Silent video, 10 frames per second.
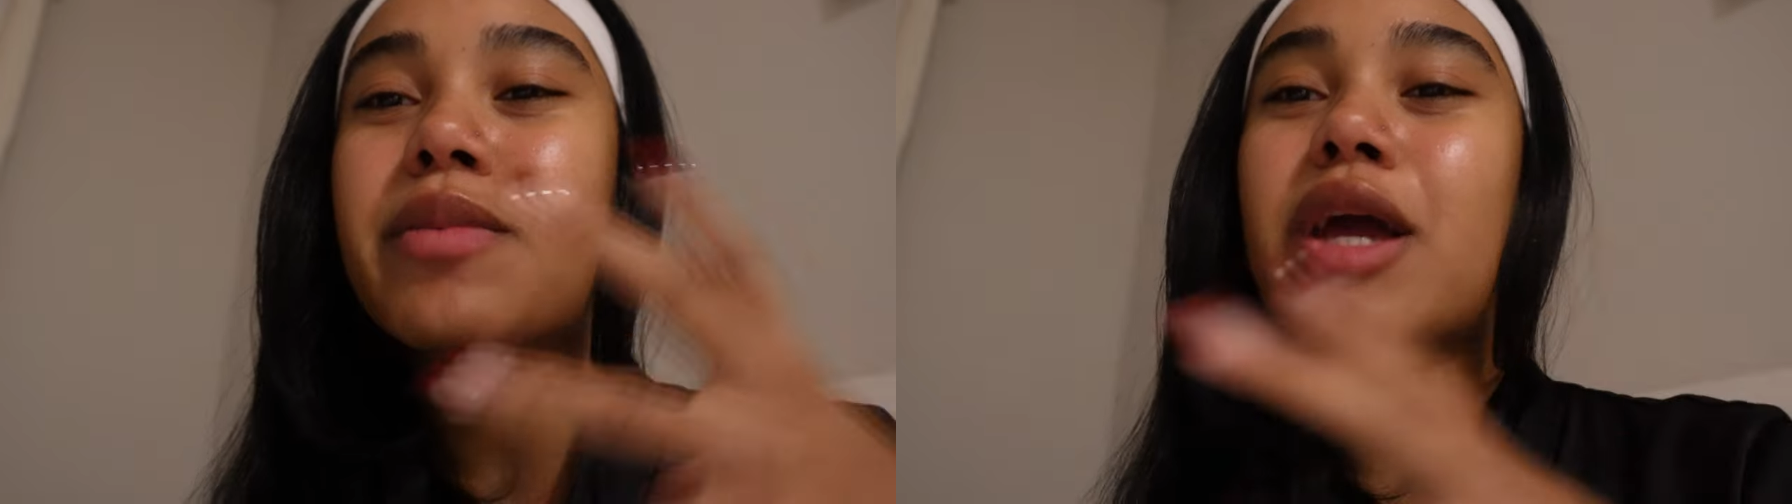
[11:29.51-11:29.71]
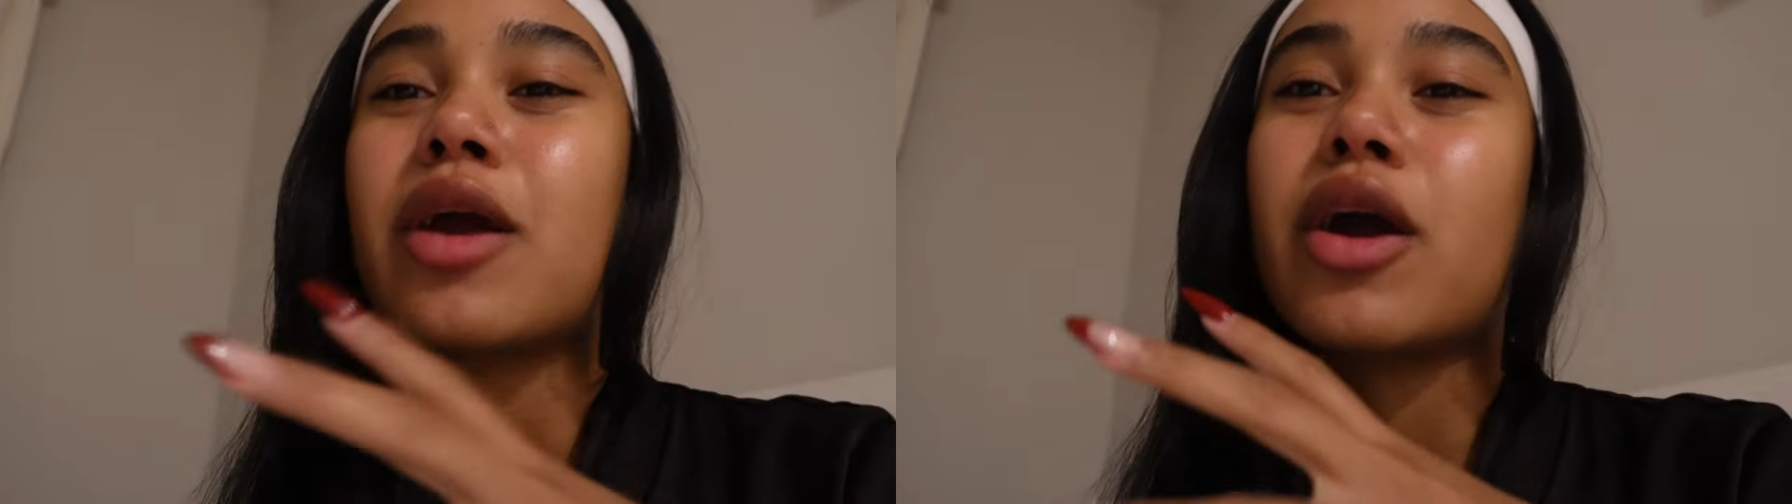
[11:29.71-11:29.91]

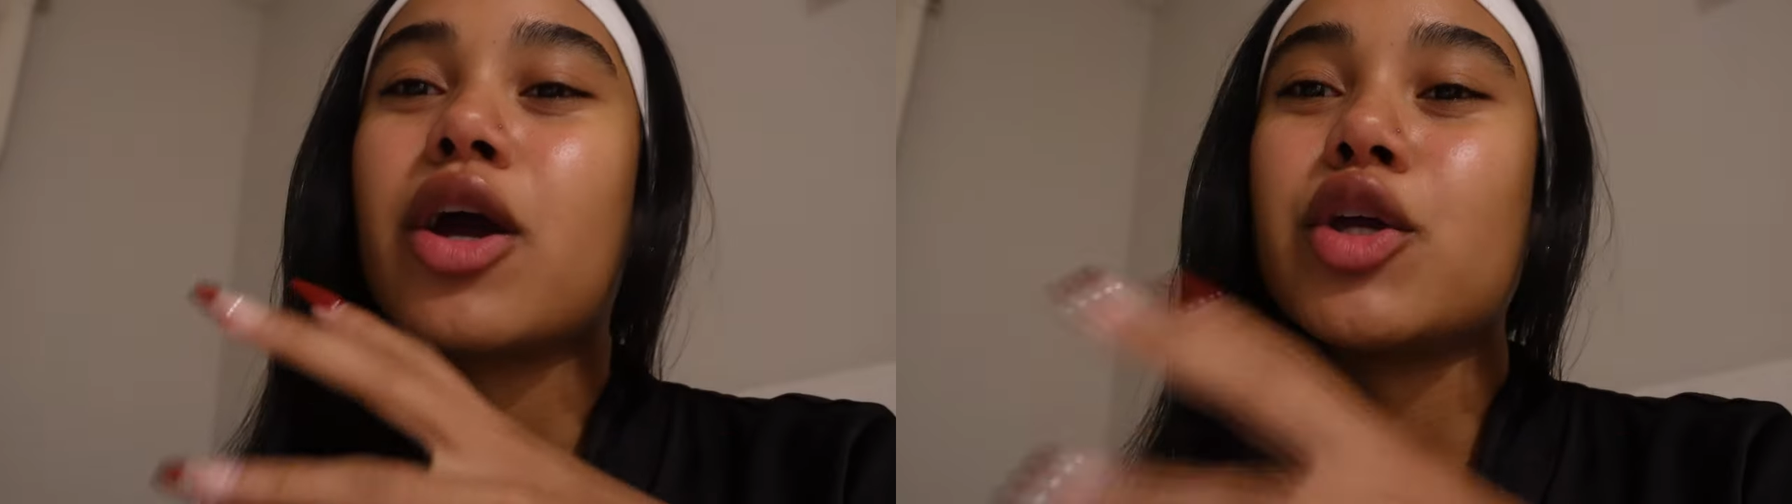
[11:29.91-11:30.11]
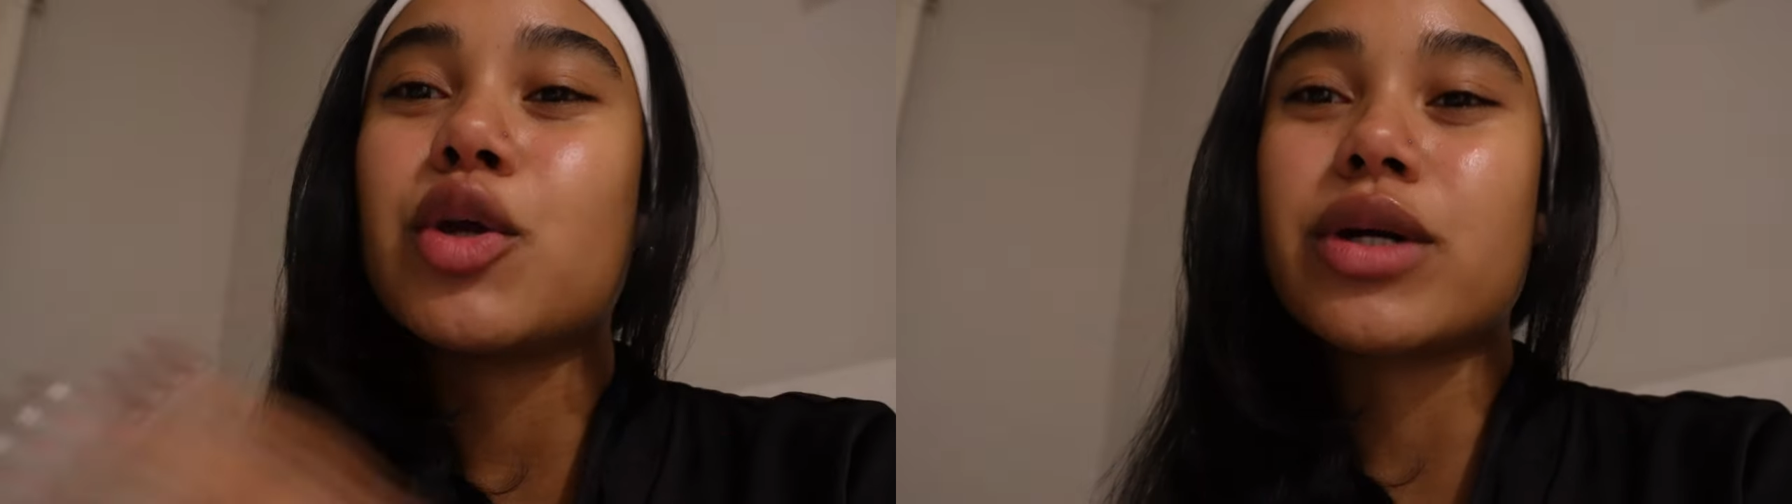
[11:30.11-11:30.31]
being
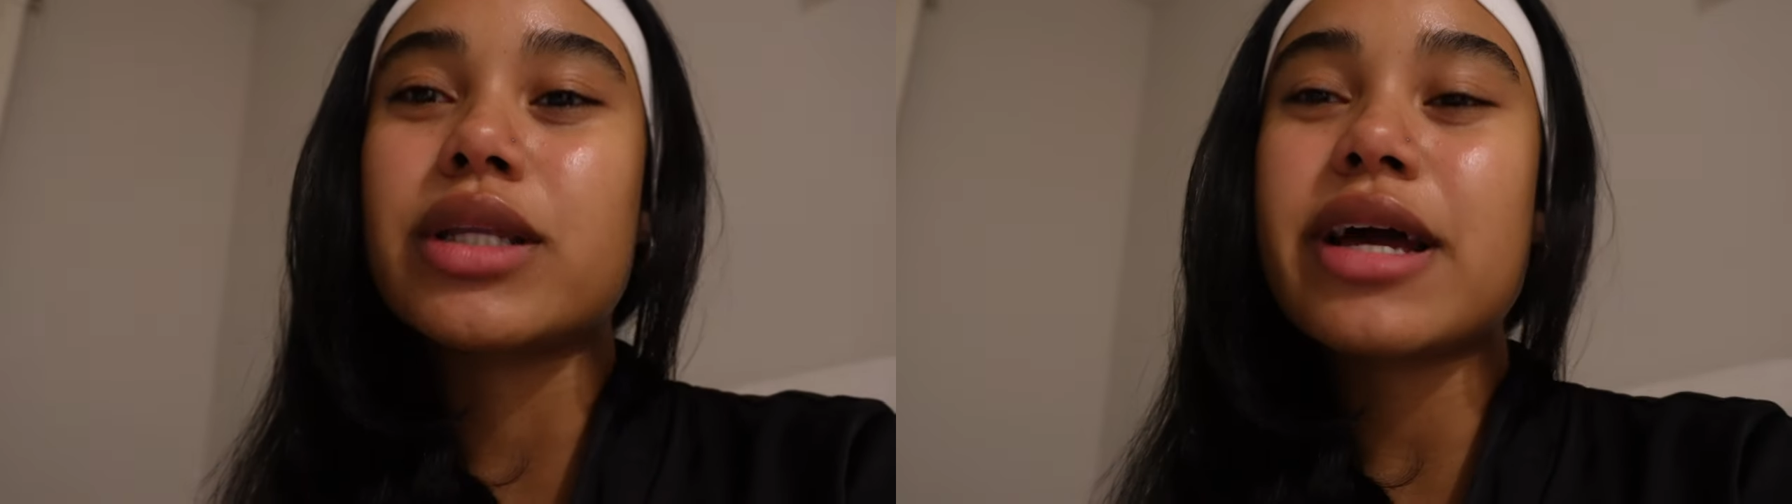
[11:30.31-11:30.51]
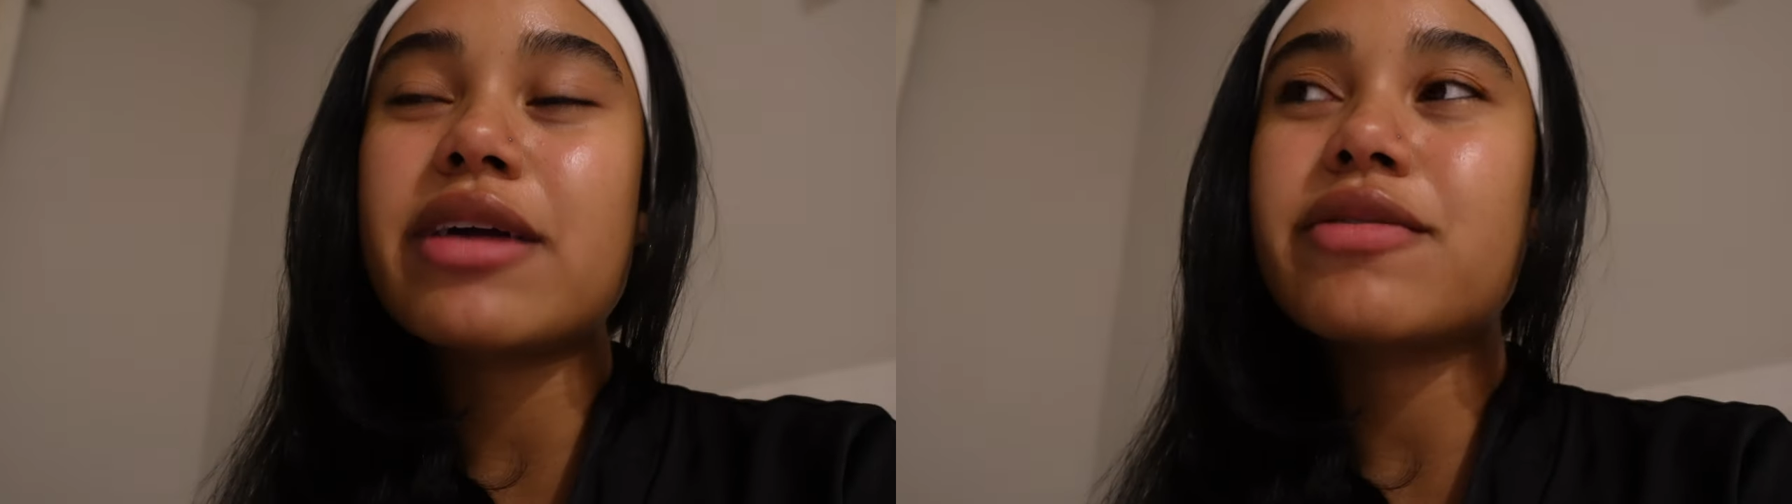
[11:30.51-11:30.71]
your
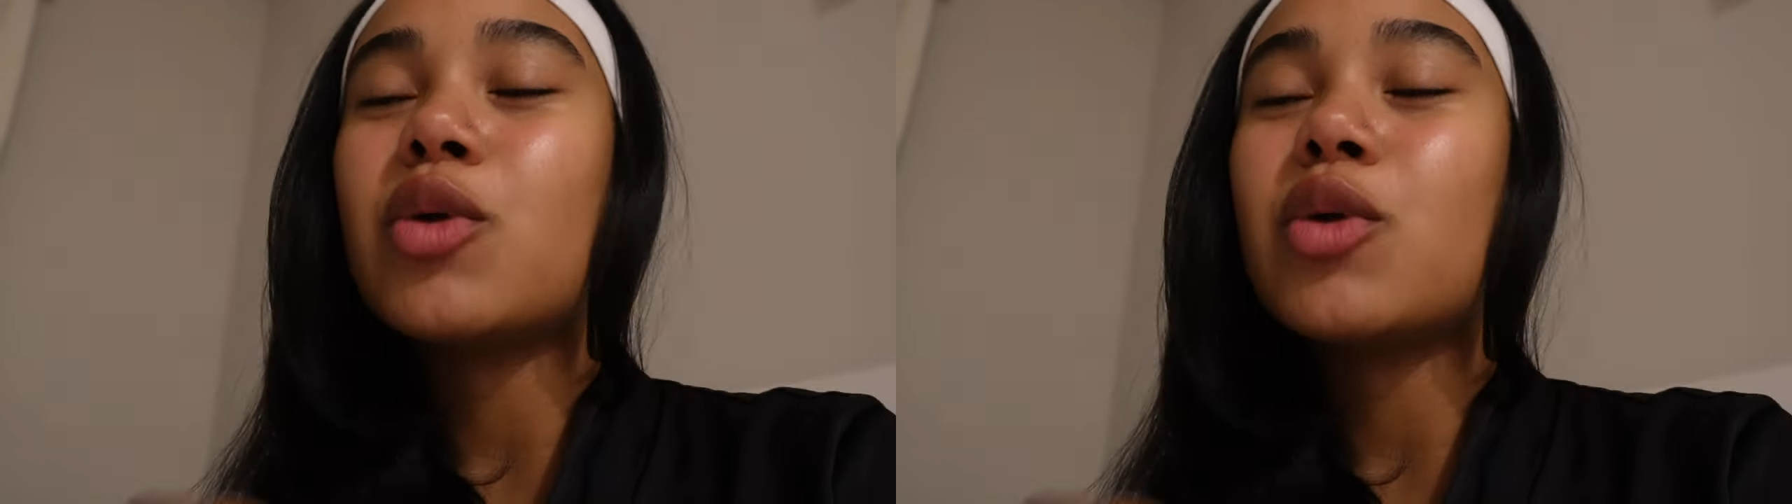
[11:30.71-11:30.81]
life,